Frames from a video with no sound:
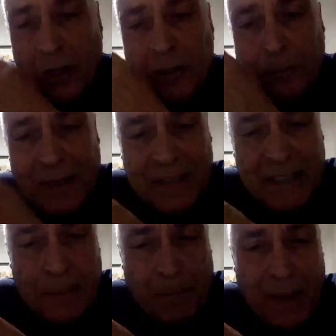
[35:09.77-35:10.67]
don't
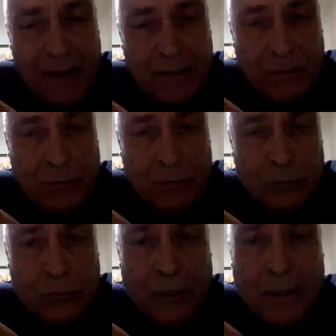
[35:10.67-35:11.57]
participate
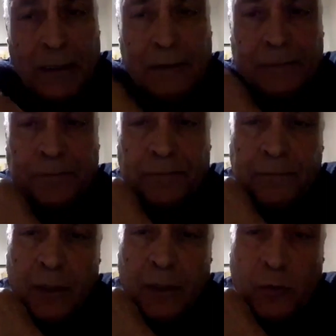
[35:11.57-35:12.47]

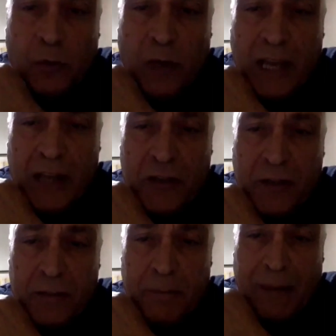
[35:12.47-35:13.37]
to the
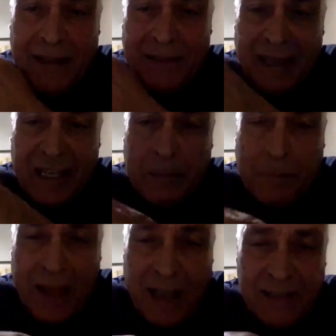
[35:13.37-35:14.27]
election, but
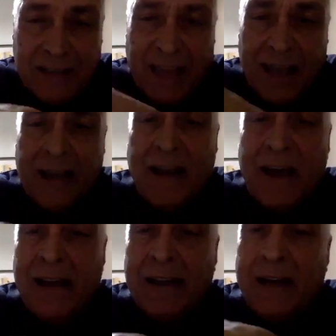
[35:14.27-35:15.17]
express
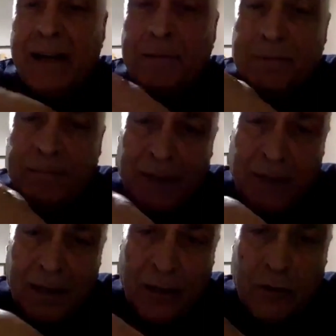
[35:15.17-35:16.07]
their anger
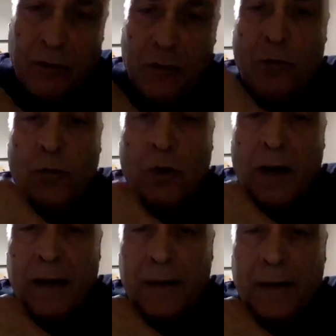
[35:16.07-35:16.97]

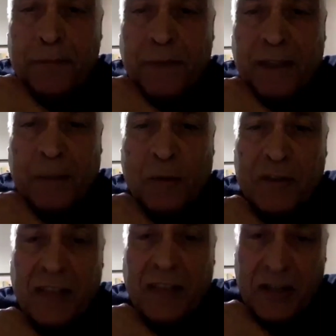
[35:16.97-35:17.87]
through
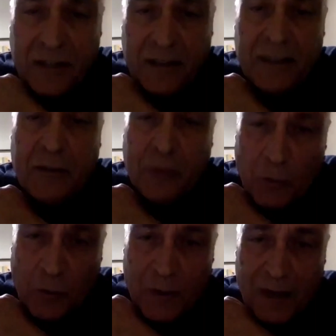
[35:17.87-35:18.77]
demonstration.
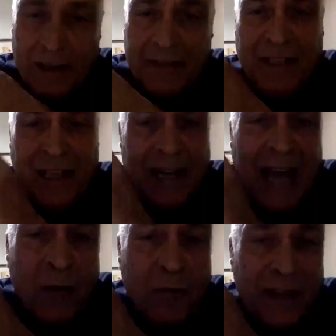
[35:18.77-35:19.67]
It's true.
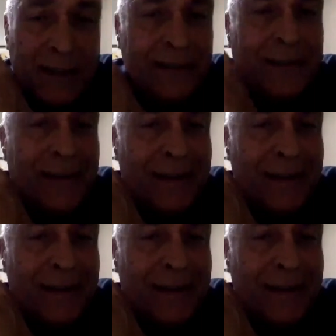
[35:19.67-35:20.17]
Till now, they